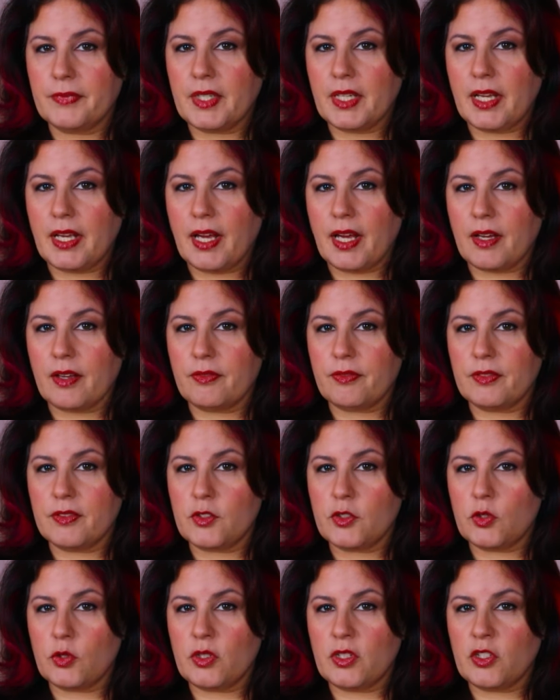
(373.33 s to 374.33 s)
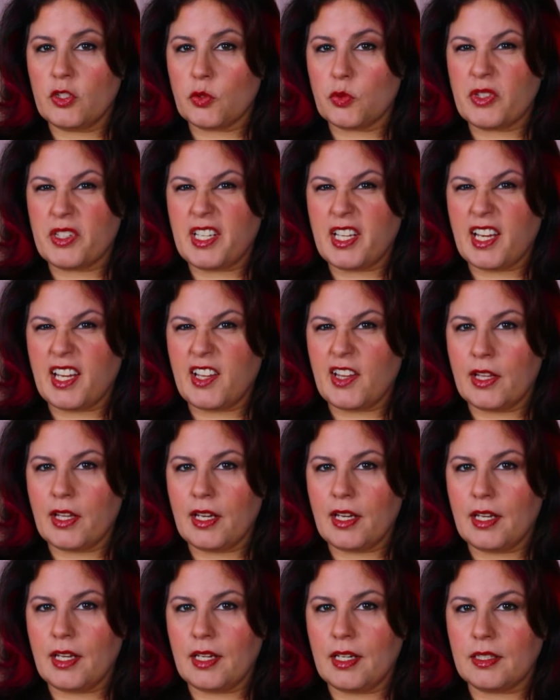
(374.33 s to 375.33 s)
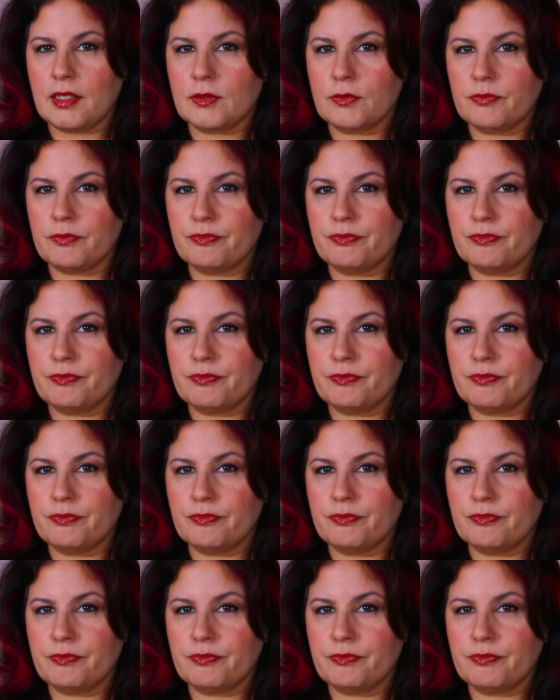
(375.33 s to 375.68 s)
they have students retaliating.